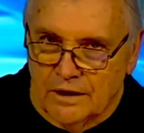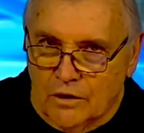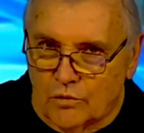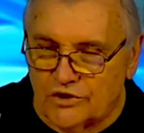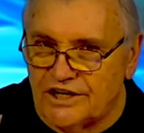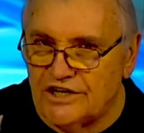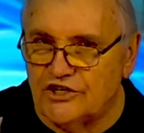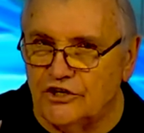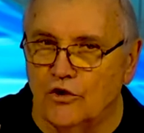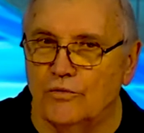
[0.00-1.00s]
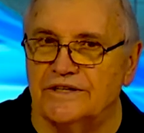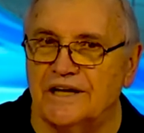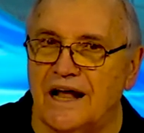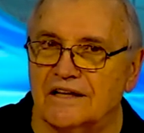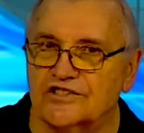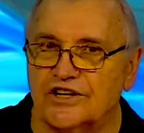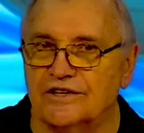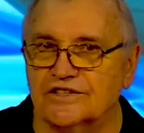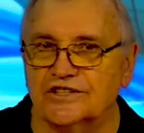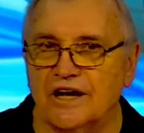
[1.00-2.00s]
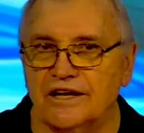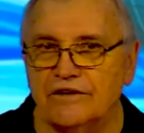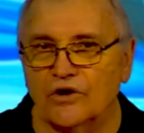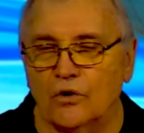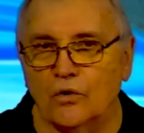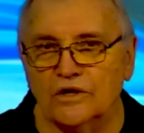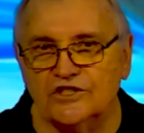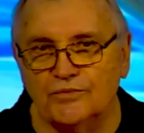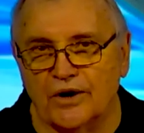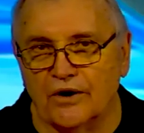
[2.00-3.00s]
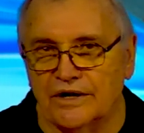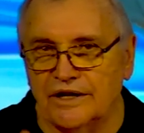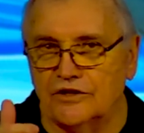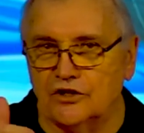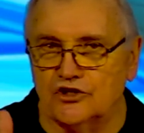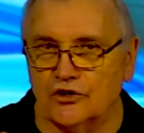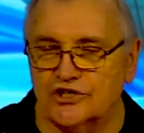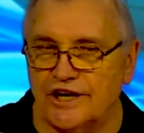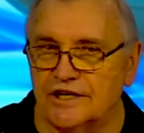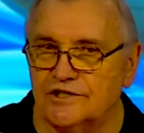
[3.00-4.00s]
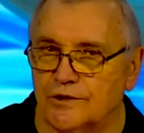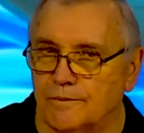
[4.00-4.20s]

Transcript: we're teaching pneumatology the study of the holy spirit in the church age